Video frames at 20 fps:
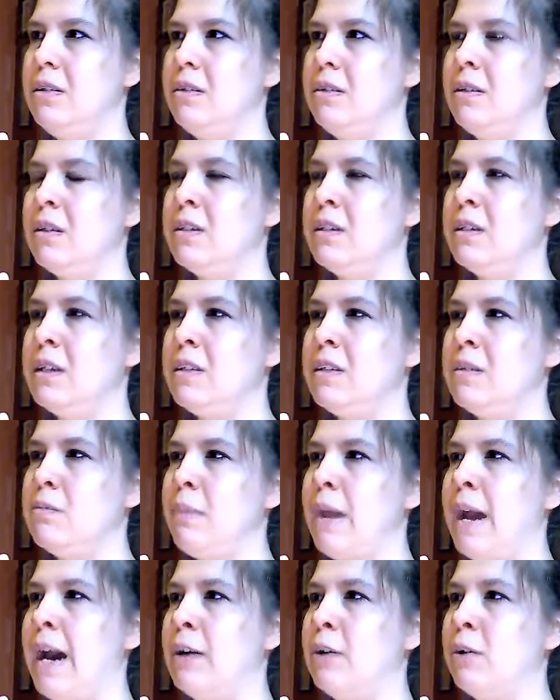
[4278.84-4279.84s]
he says it doesn't
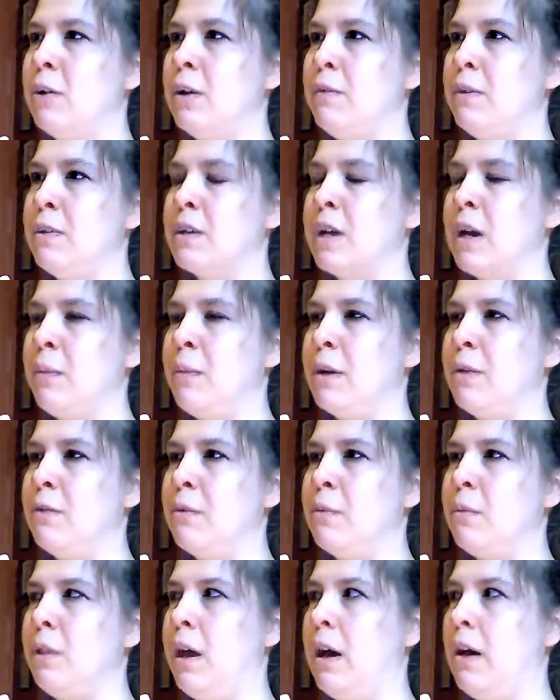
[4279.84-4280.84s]
matter if it's coming
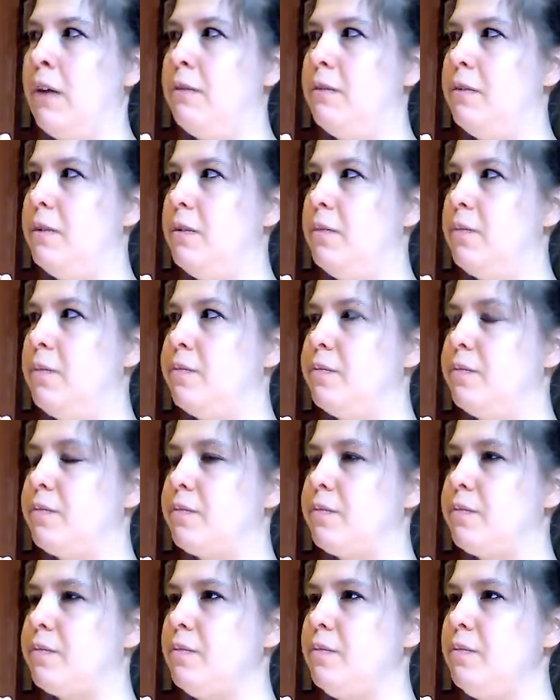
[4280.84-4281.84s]
from love.
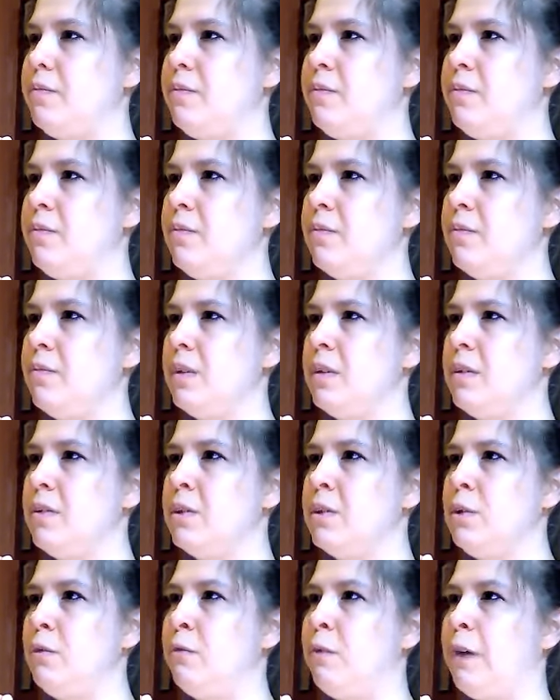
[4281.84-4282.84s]

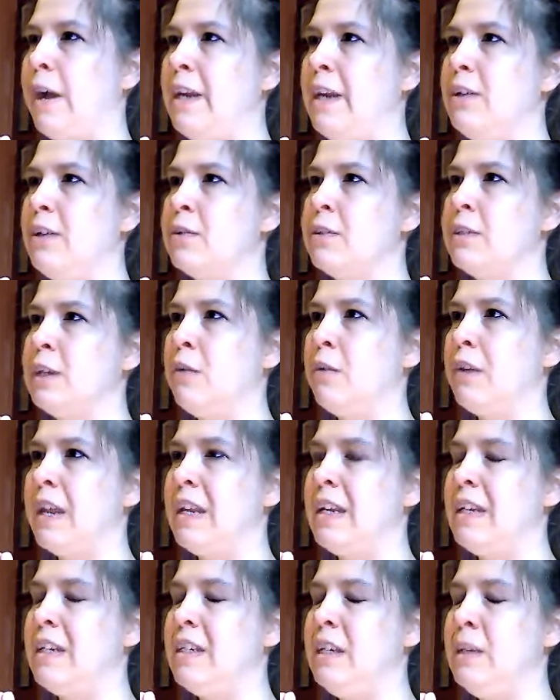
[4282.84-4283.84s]
So you find yourself
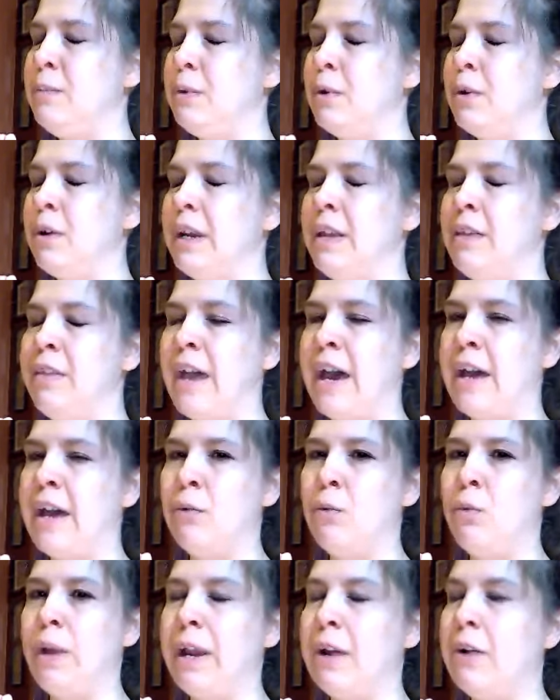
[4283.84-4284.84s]
getting deeper in that
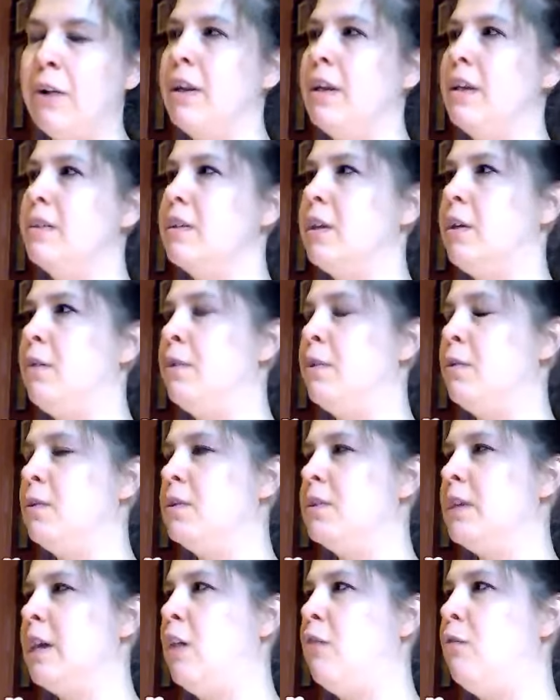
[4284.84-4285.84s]
awareness of
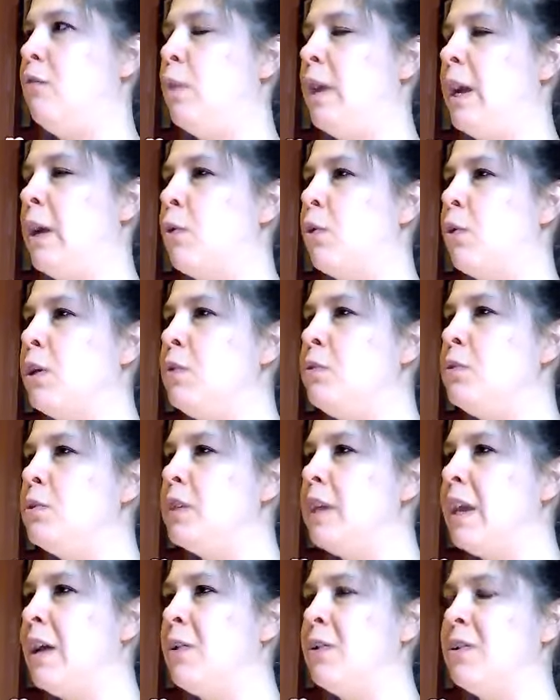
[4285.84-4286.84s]
yourself. Where are you
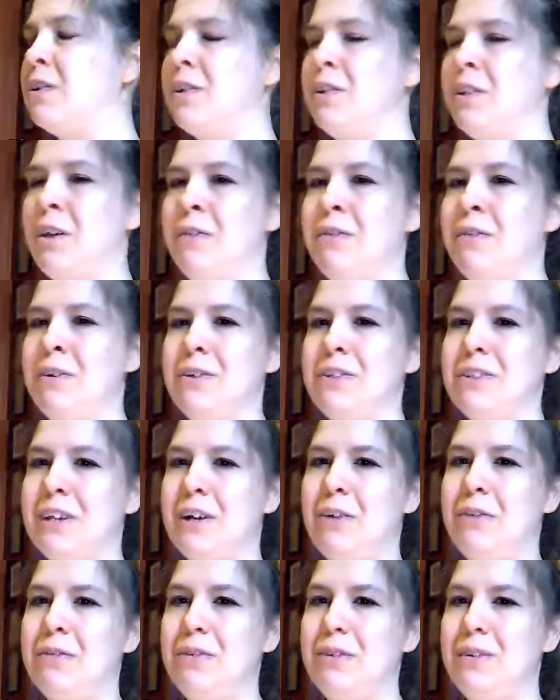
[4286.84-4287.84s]
scared to love
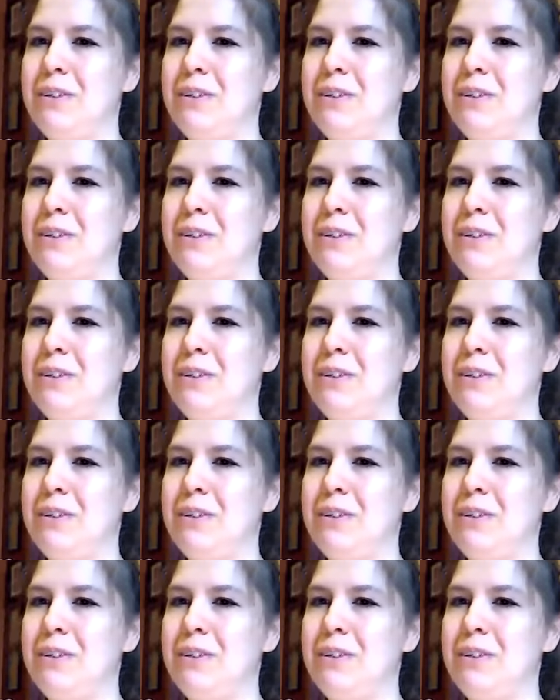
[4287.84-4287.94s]
yourself?